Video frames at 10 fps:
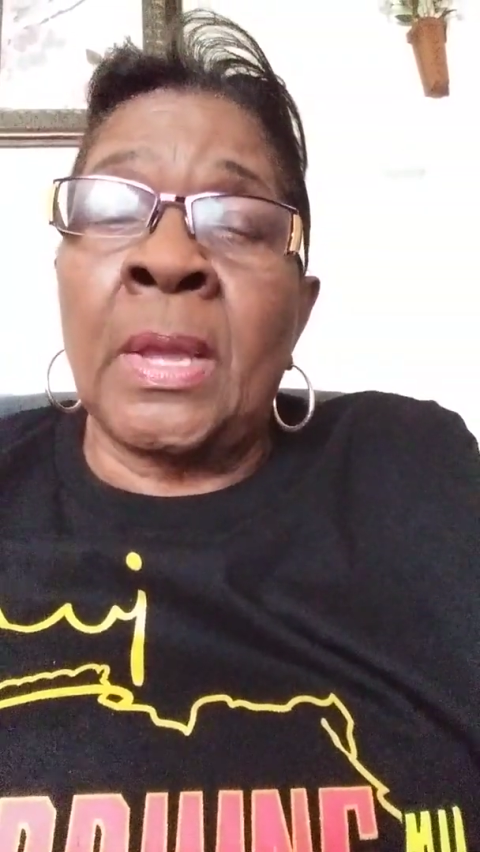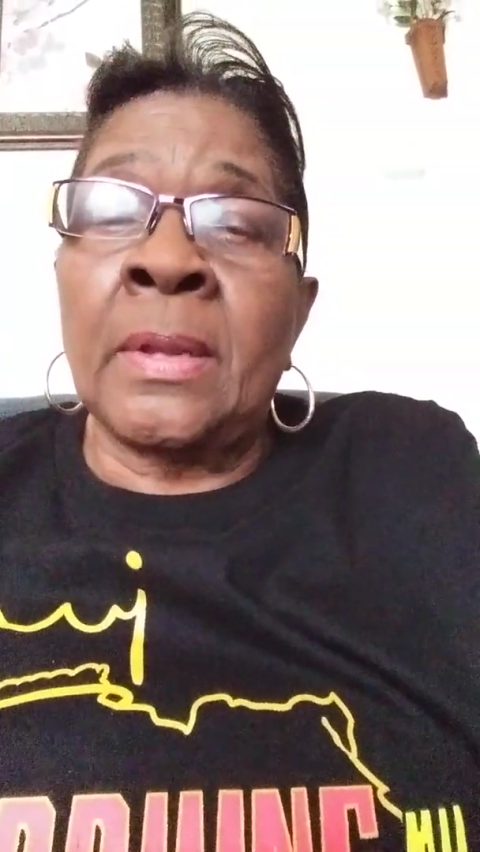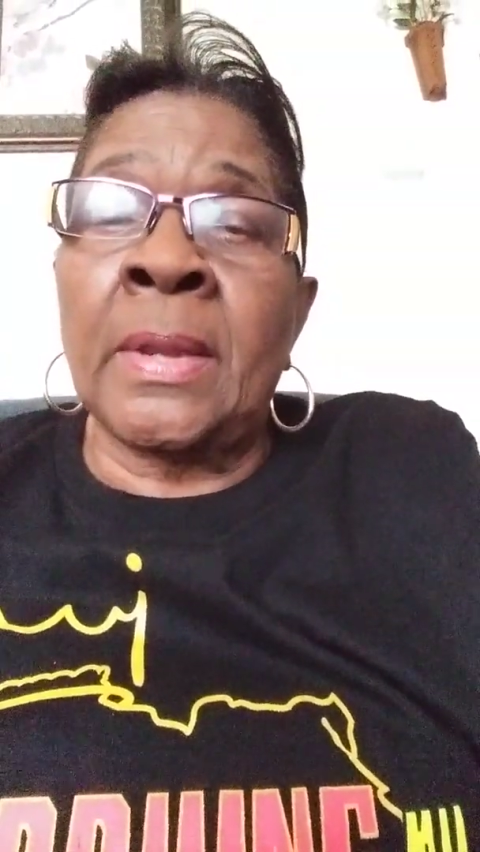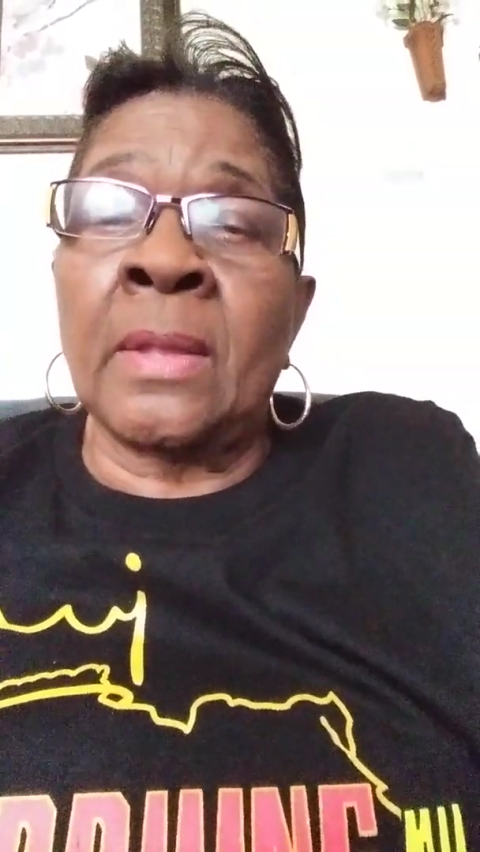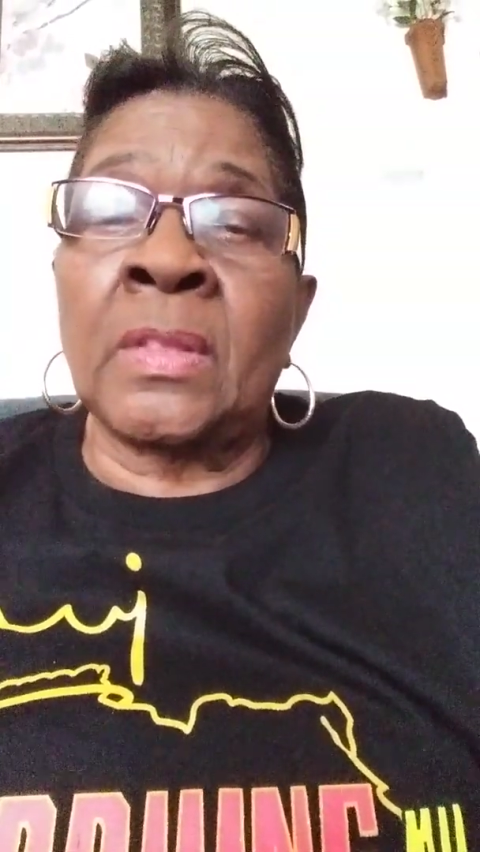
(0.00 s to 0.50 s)

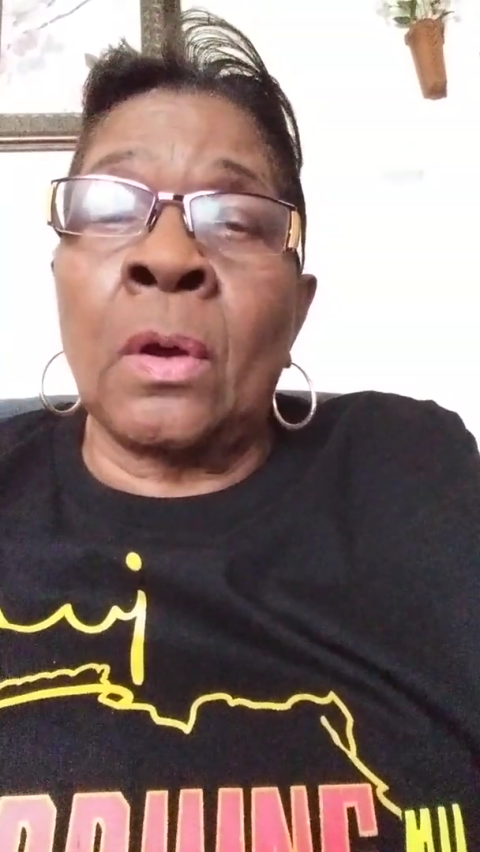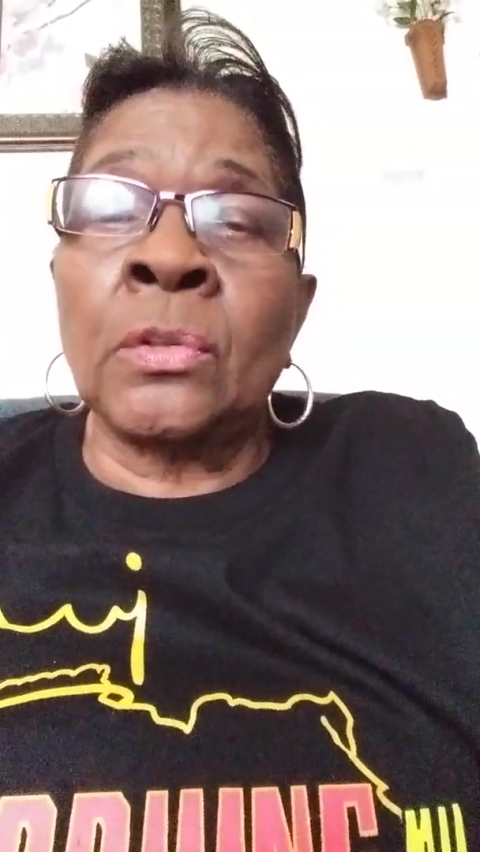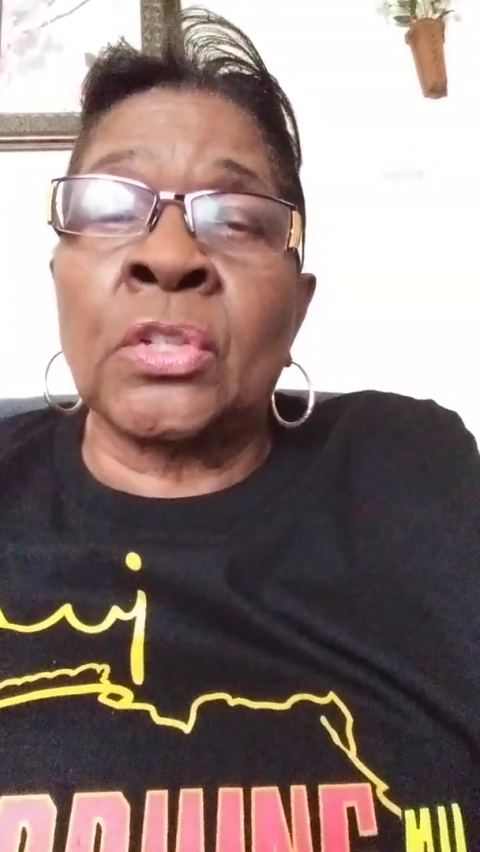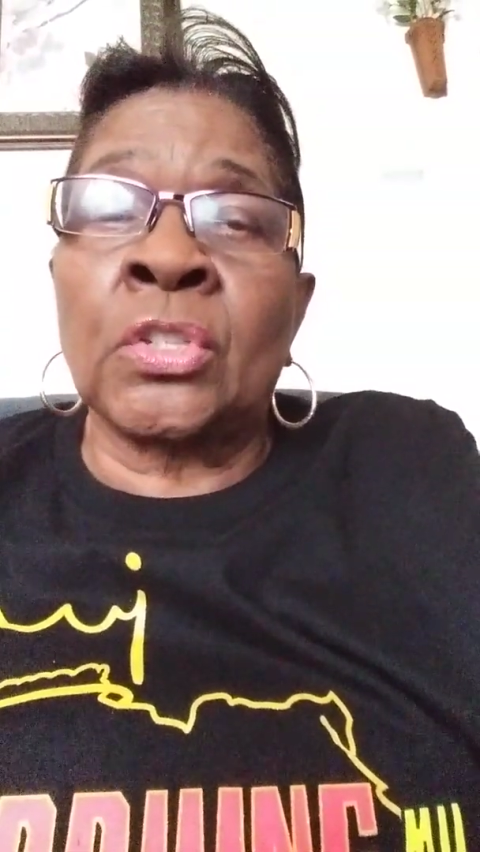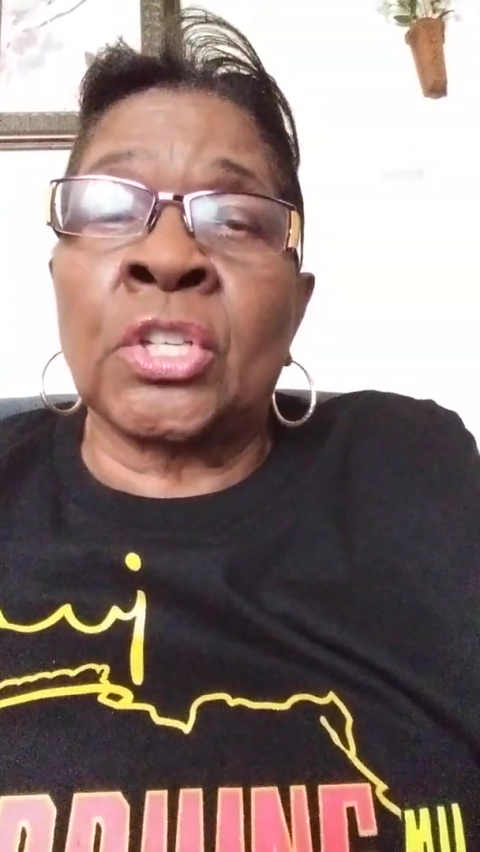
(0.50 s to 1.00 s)
Now,
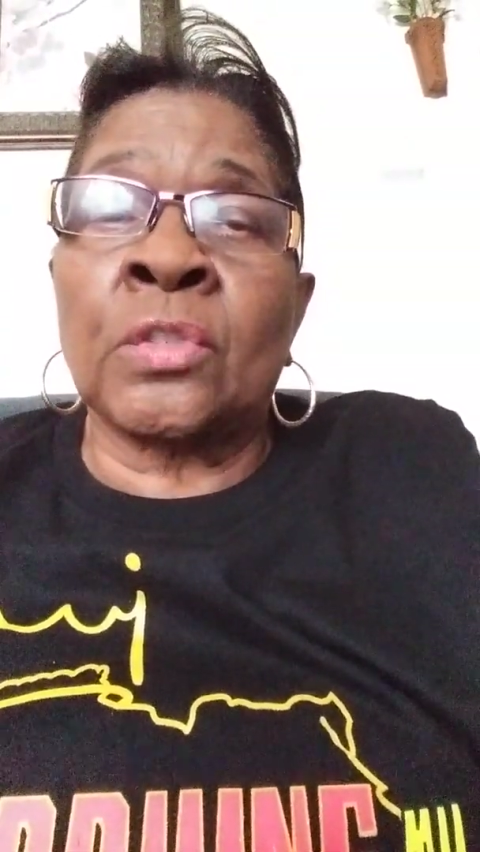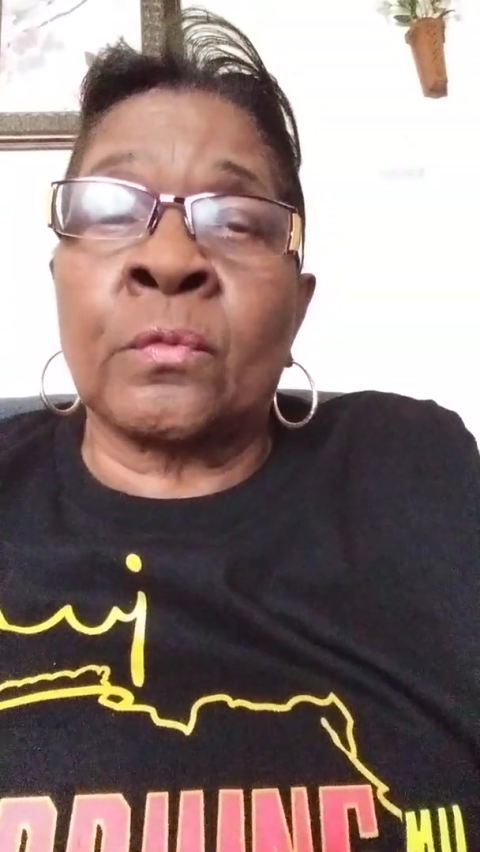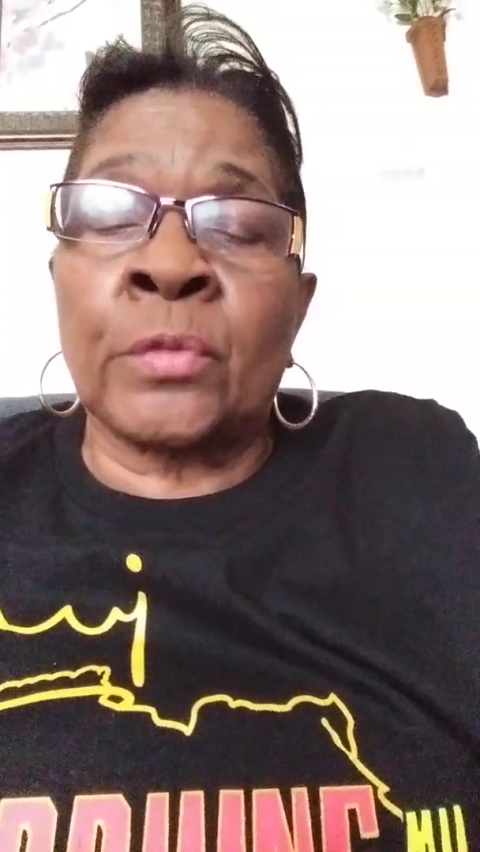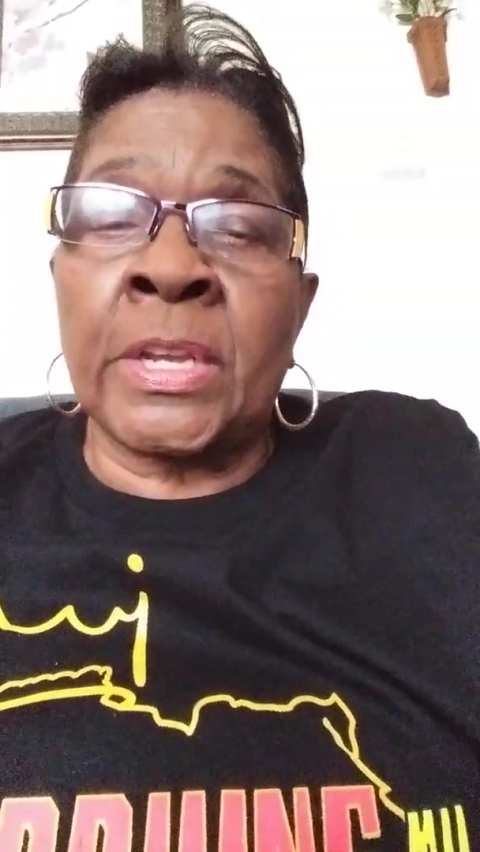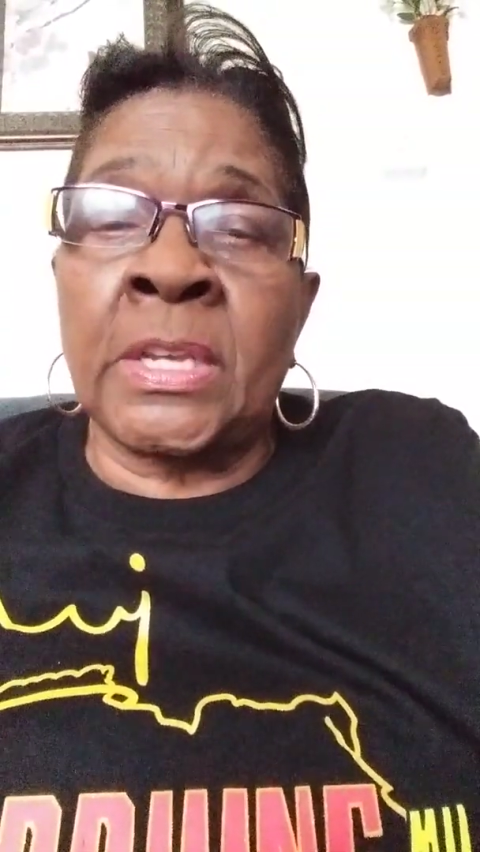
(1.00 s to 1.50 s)
those are just
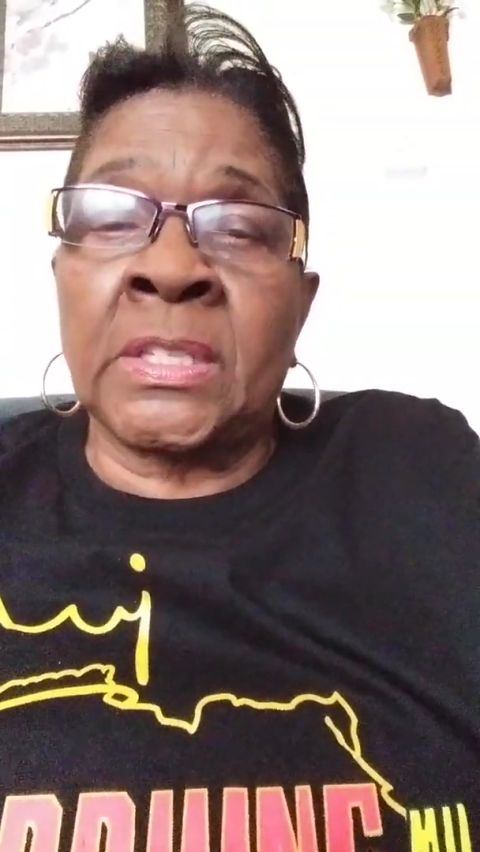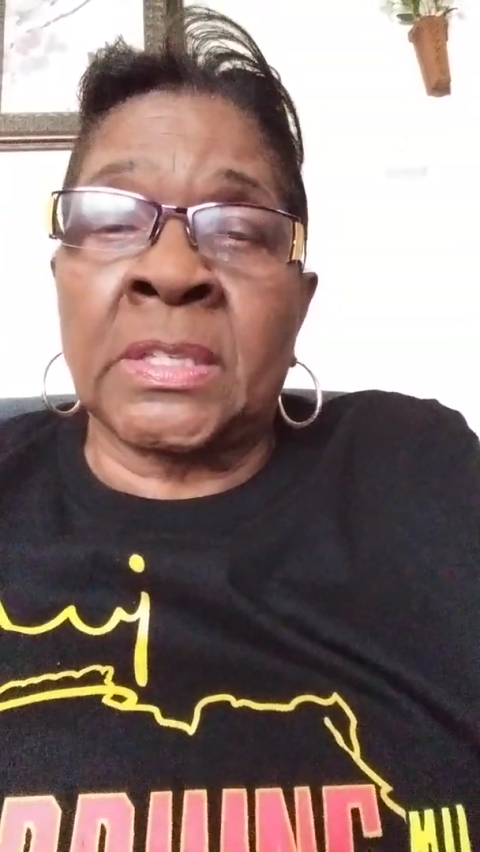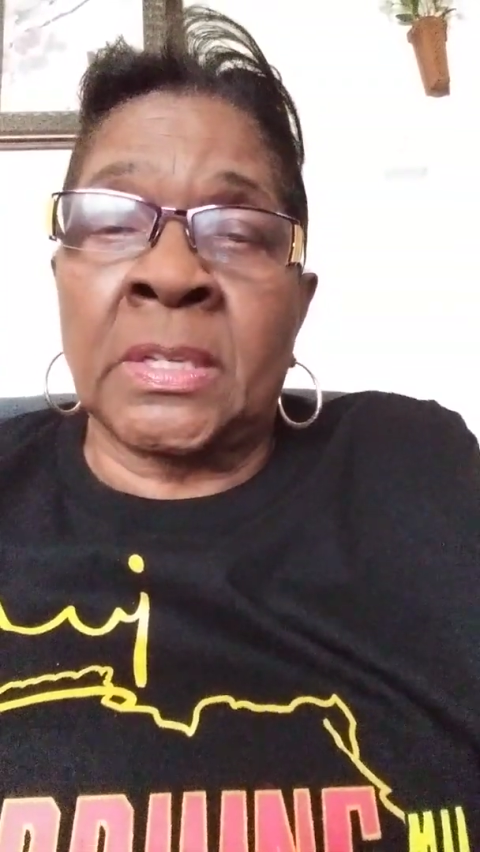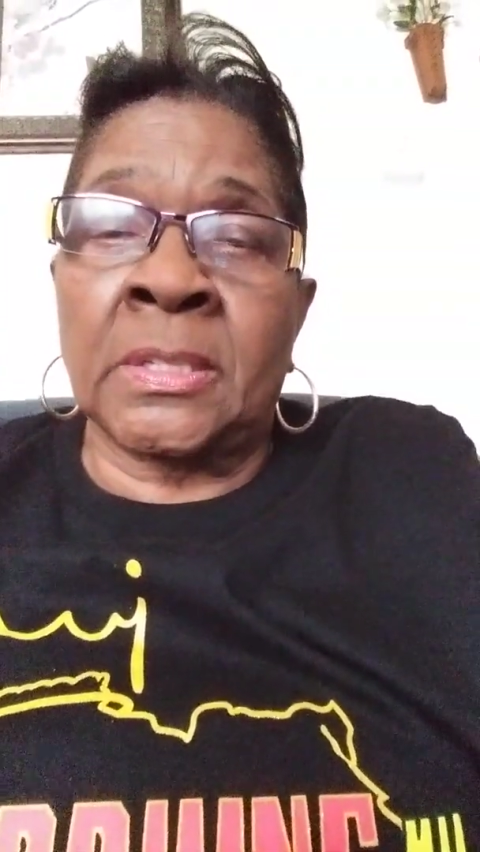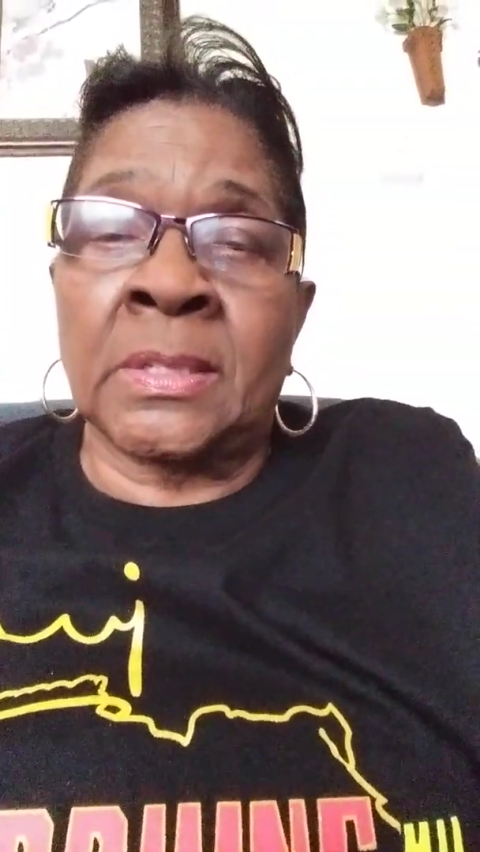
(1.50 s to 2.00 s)

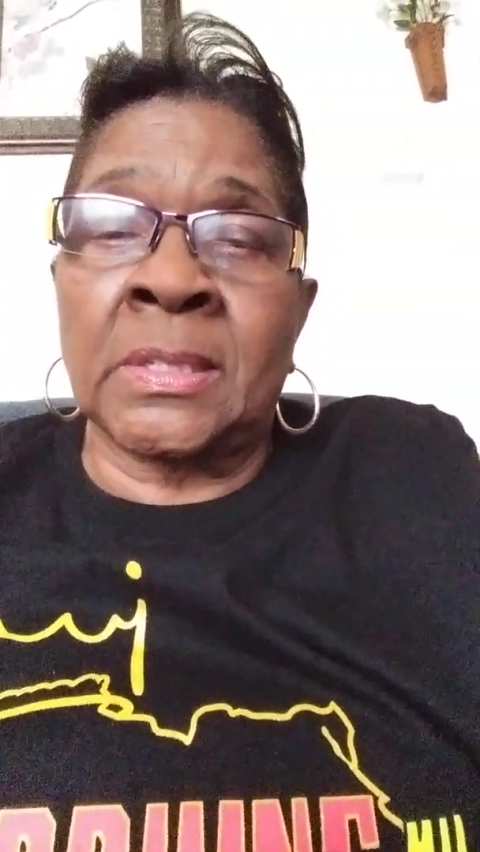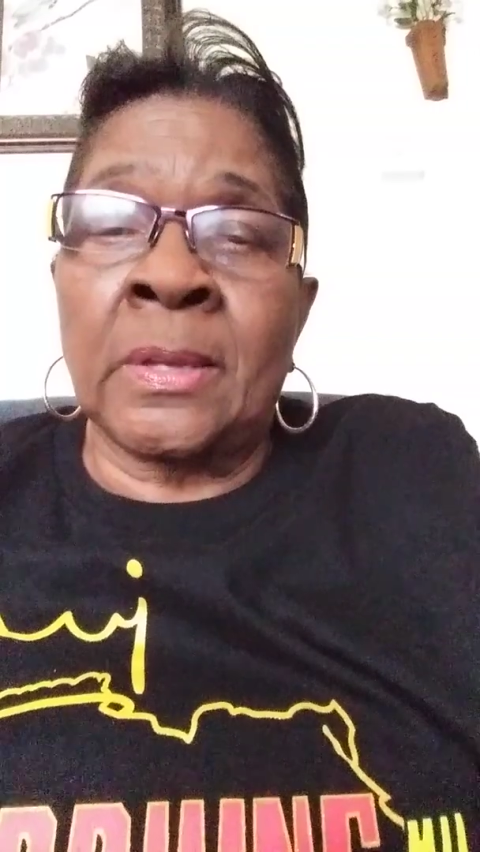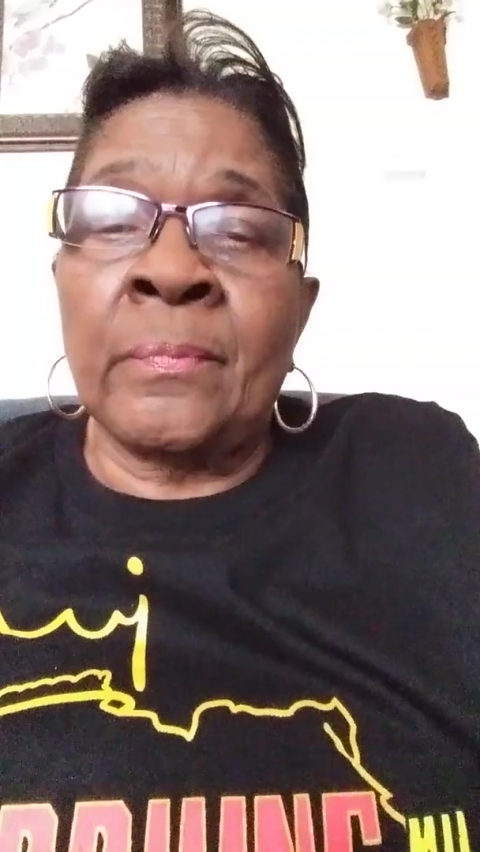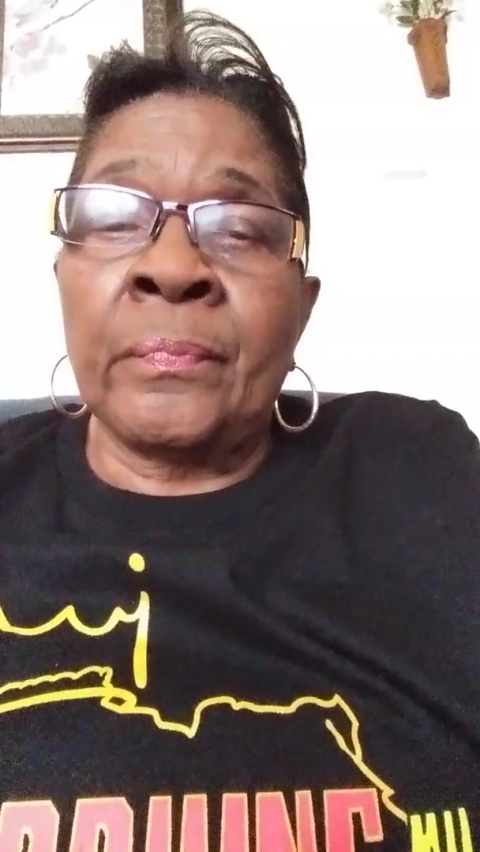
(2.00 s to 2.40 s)
reasons